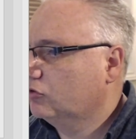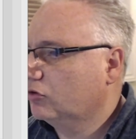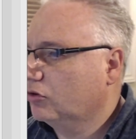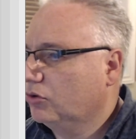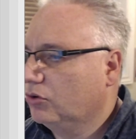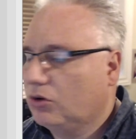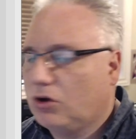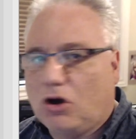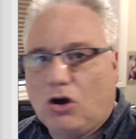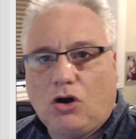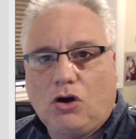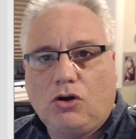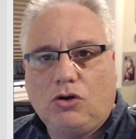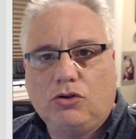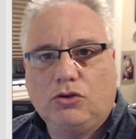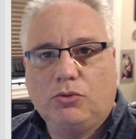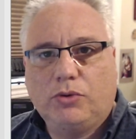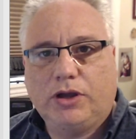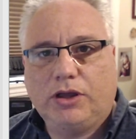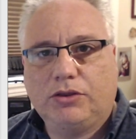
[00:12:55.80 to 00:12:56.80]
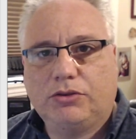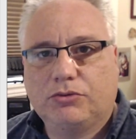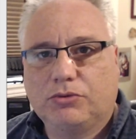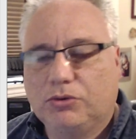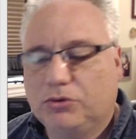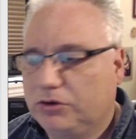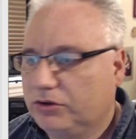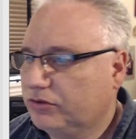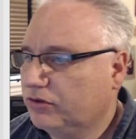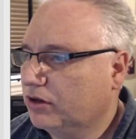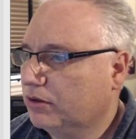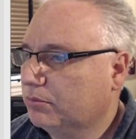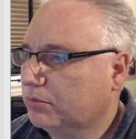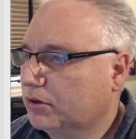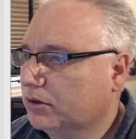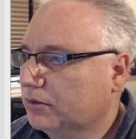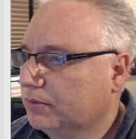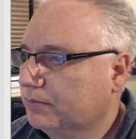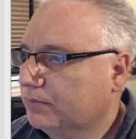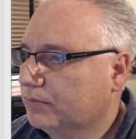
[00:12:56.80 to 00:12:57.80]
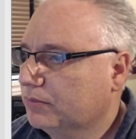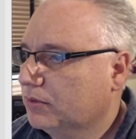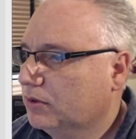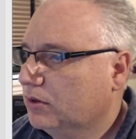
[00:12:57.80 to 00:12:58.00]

So all the way through December,